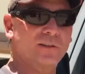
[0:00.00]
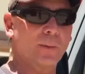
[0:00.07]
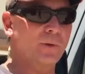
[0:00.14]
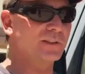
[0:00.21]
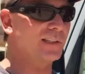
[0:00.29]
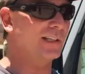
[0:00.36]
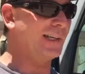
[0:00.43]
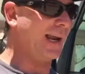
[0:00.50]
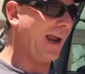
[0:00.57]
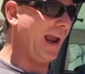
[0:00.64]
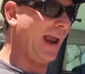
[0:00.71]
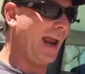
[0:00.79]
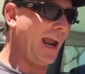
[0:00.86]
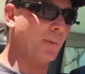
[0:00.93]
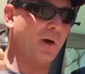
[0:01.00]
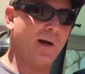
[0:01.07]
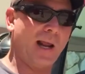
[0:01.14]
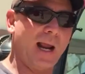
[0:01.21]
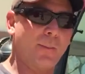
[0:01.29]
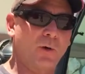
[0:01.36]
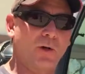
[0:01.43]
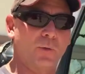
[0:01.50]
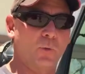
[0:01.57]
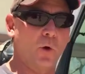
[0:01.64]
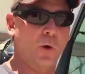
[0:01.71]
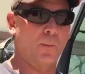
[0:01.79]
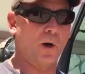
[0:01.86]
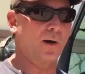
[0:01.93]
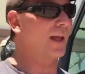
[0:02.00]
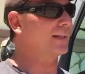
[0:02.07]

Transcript: Someone said take a hammer and hammer in the roll bar.